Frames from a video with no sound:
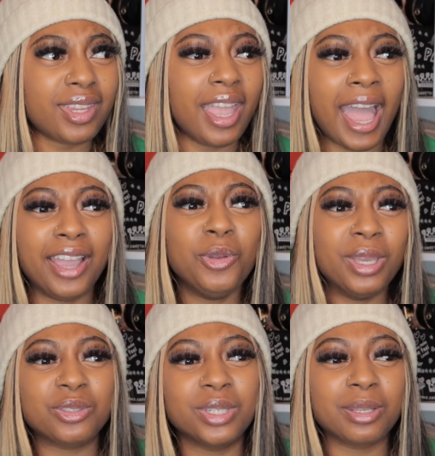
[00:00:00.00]
how you
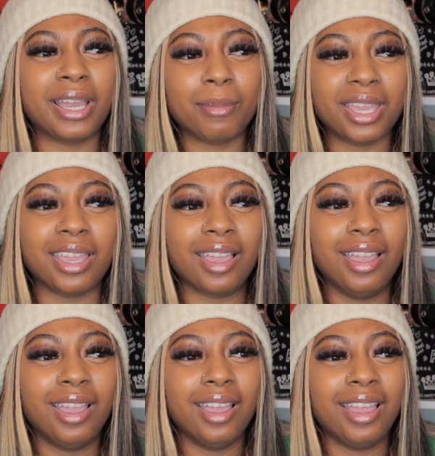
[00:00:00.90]
messing with somebody man
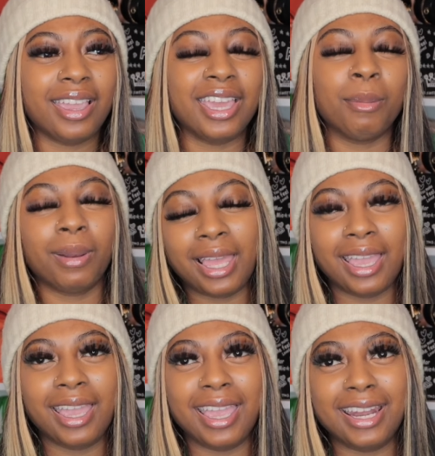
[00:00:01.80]
get it
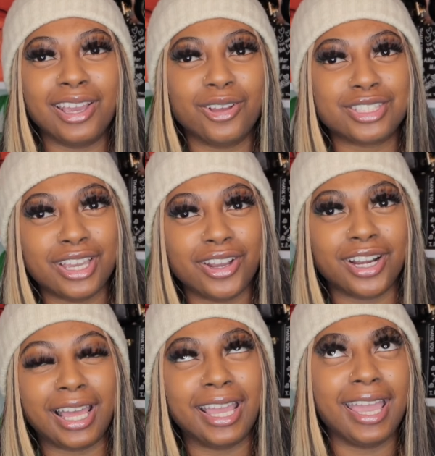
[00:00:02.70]
played and then go tell her
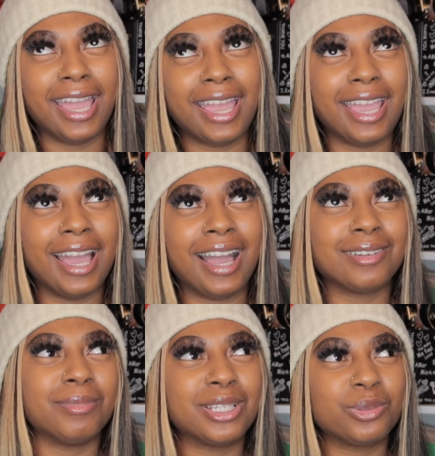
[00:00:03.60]
like hey
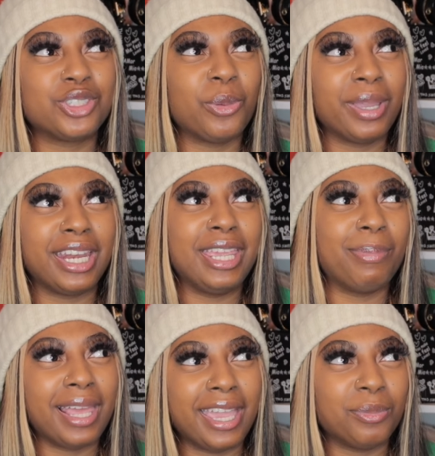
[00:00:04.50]
i messed with your man and he
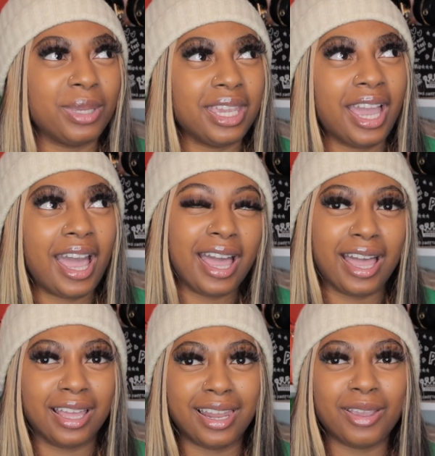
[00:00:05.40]
played me
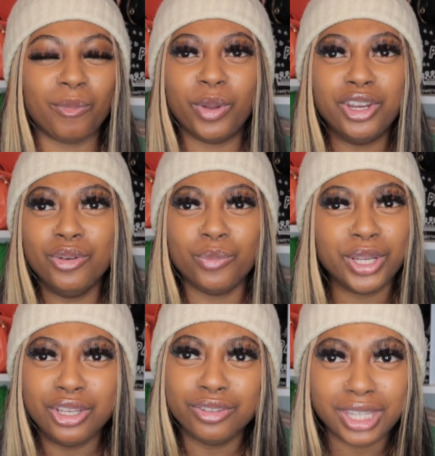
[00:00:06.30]
haha like what do you what
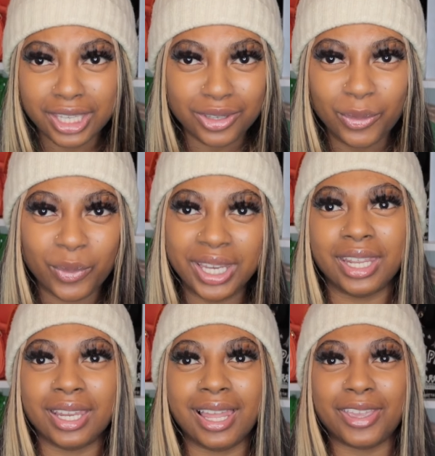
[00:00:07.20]
do you think you
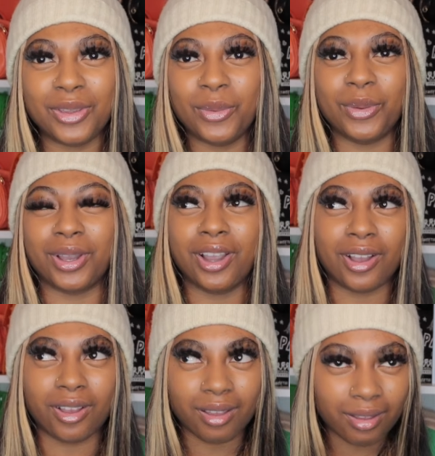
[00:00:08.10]
winning like you
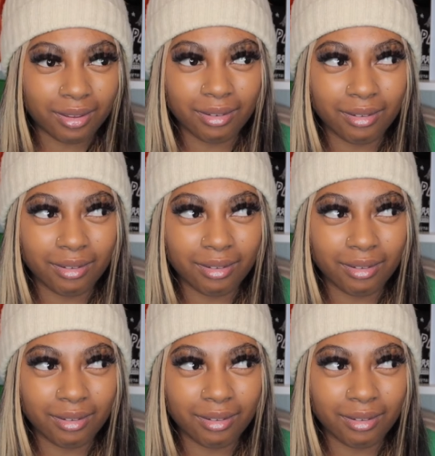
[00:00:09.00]
girl